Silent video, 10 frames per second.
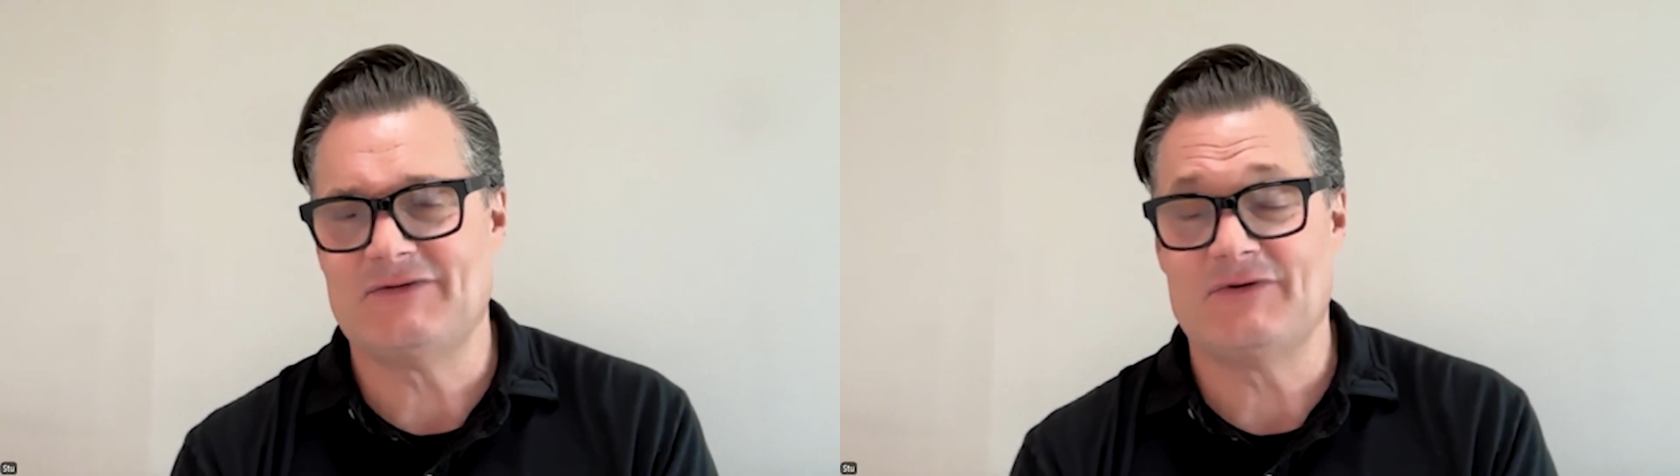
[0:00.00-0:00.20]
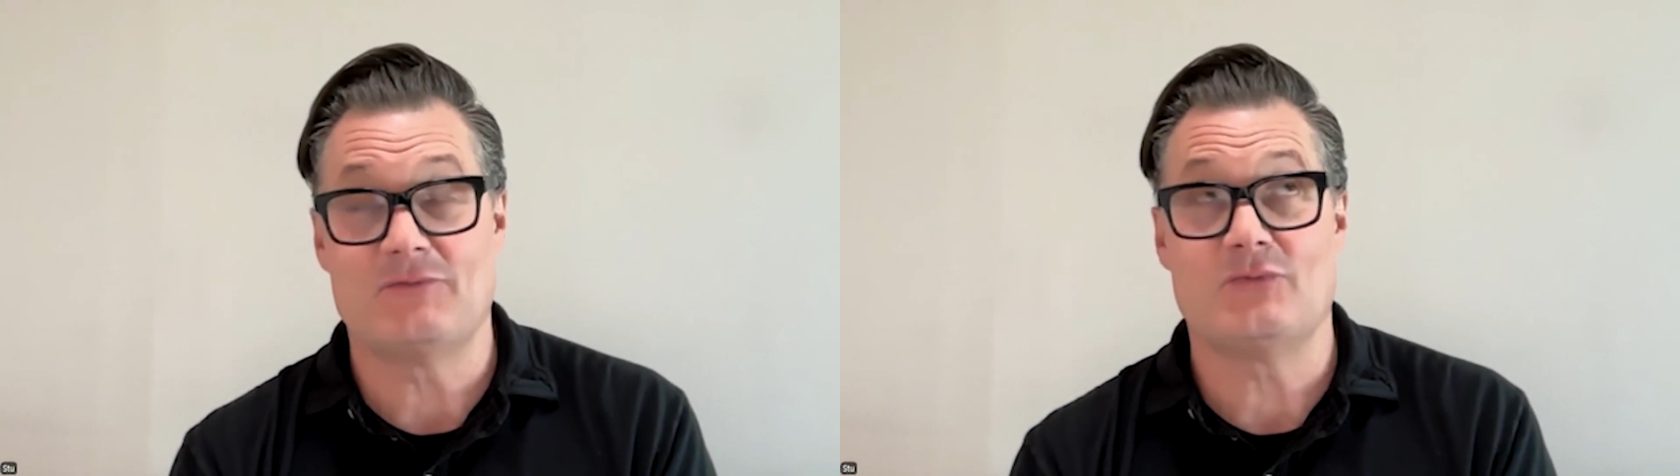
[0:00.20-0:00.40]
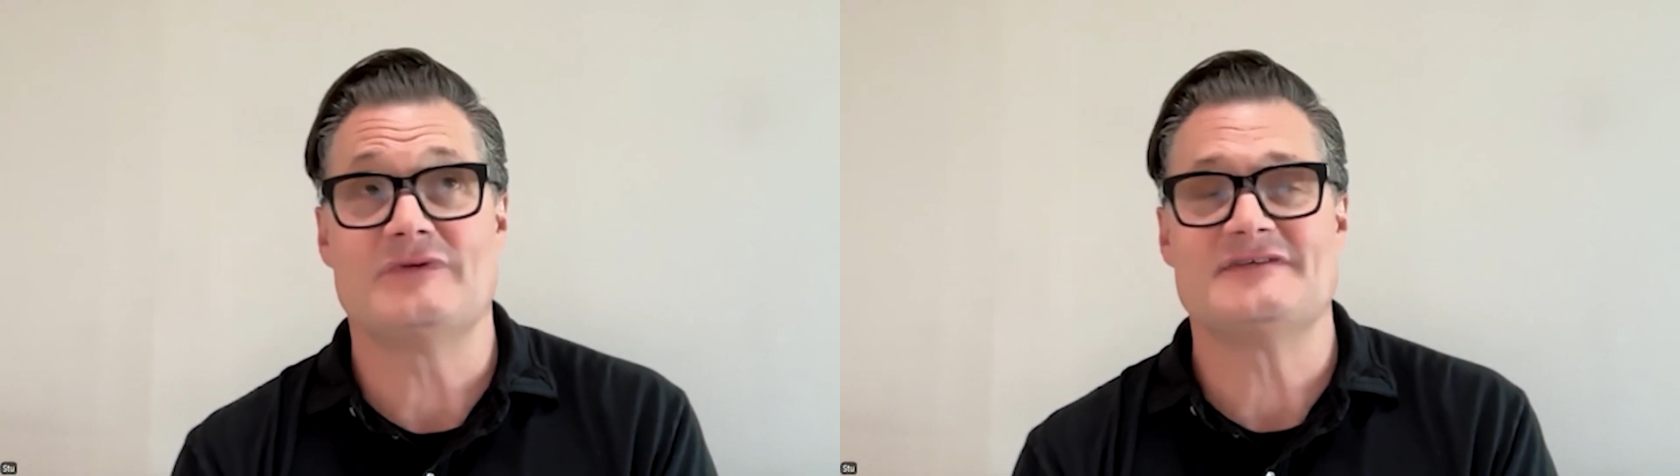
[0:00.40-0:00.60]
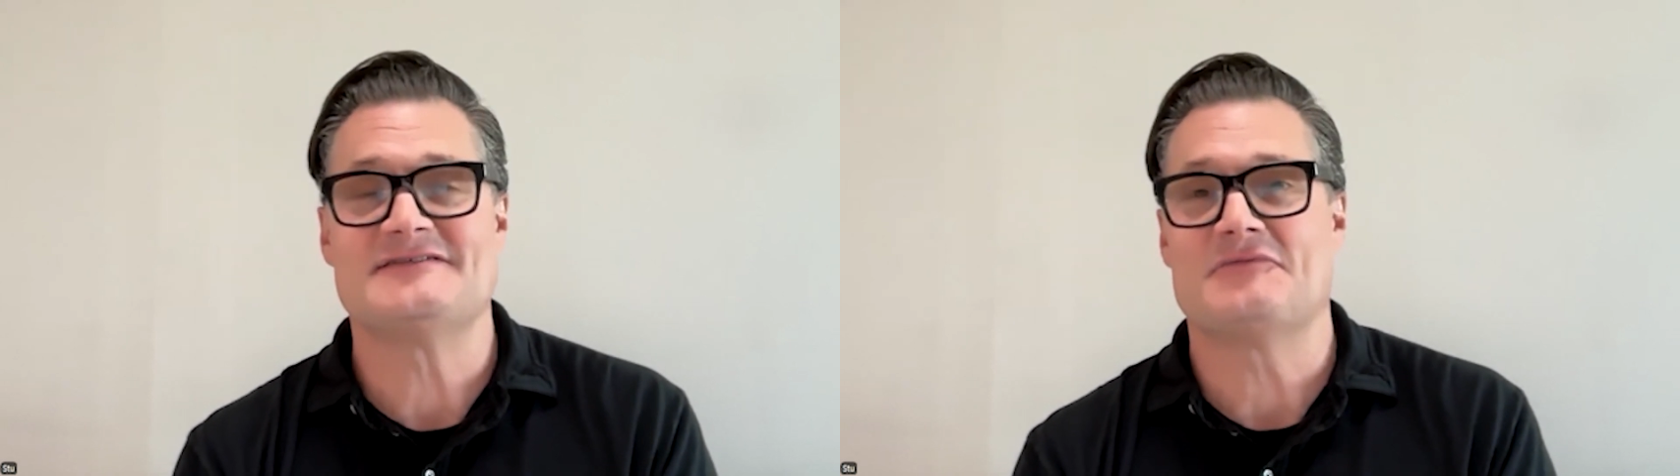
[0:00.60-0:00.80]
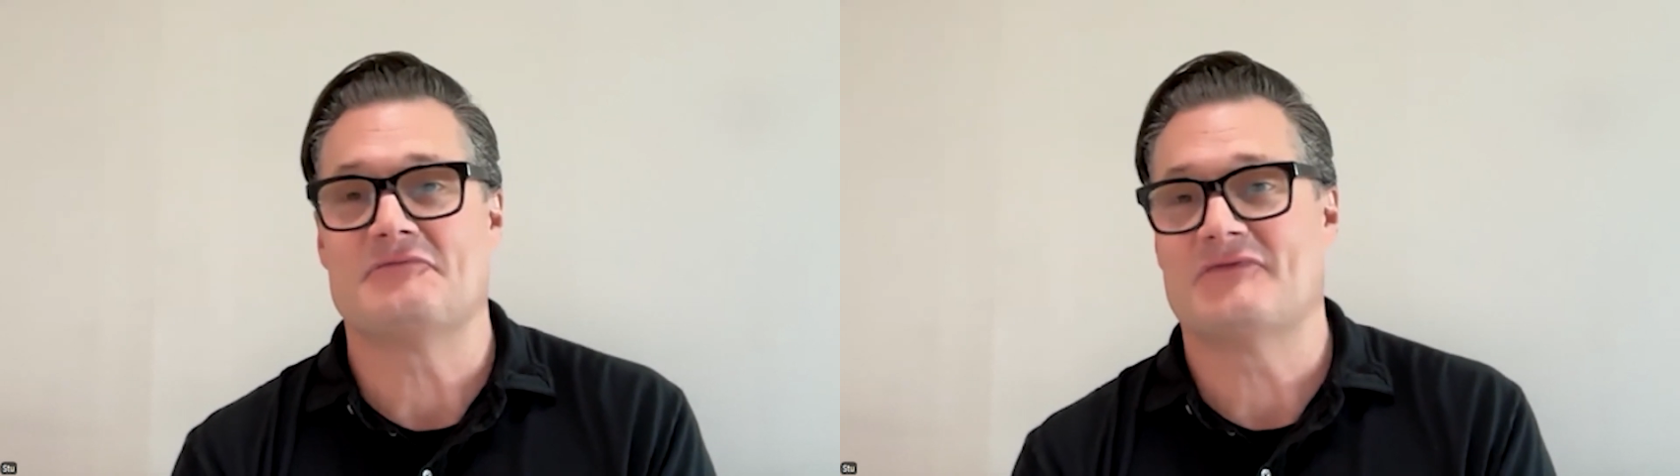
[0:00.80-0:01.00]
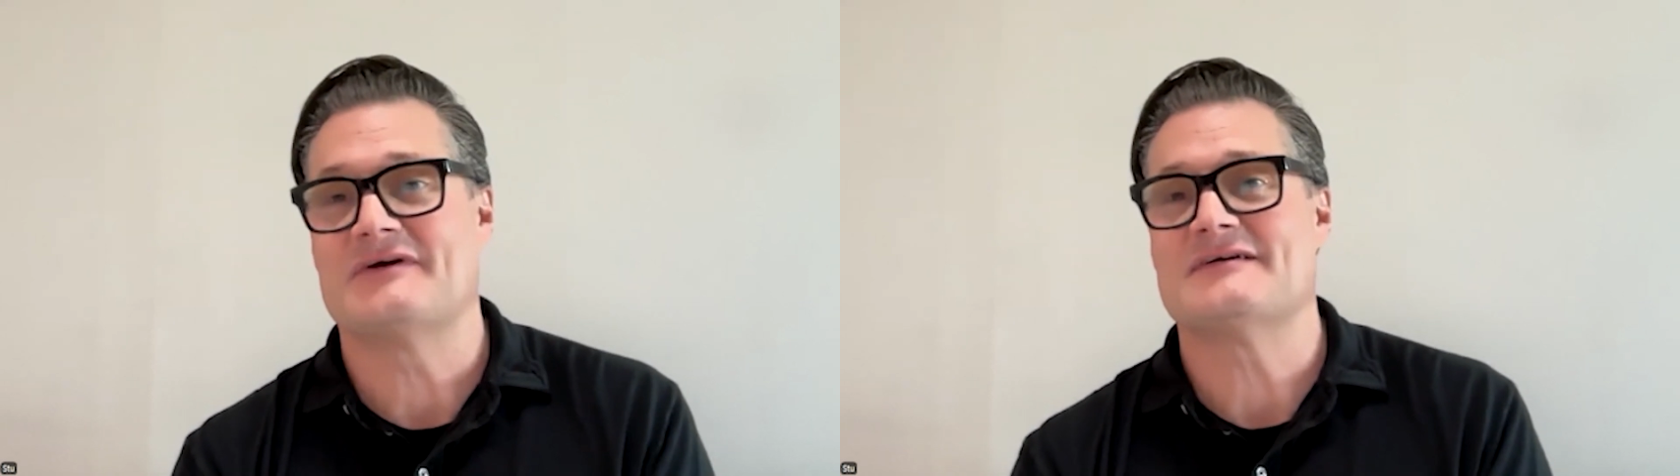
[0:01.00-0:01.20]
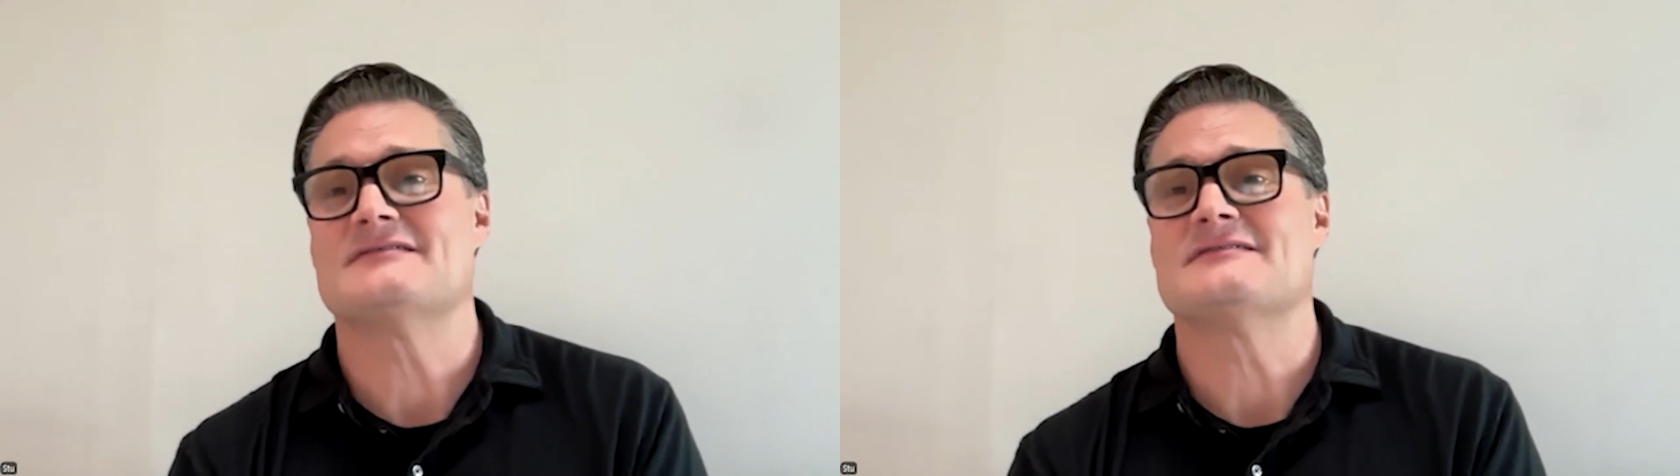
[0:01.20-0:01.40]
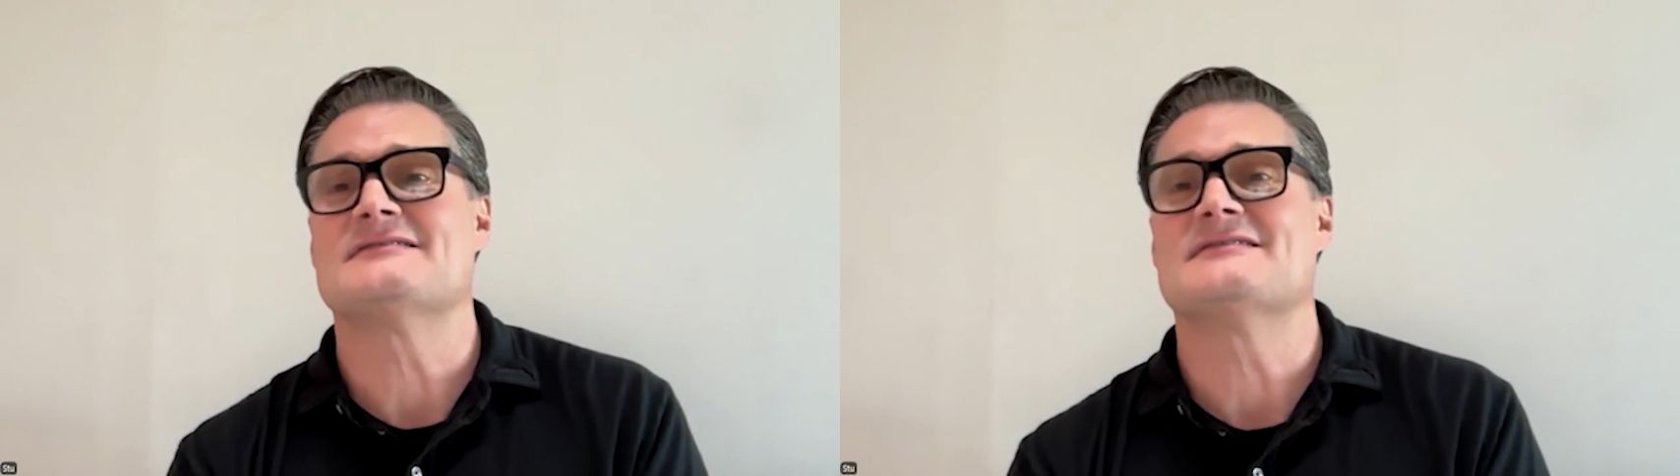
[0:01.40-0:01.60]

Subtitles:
You have all these different versions,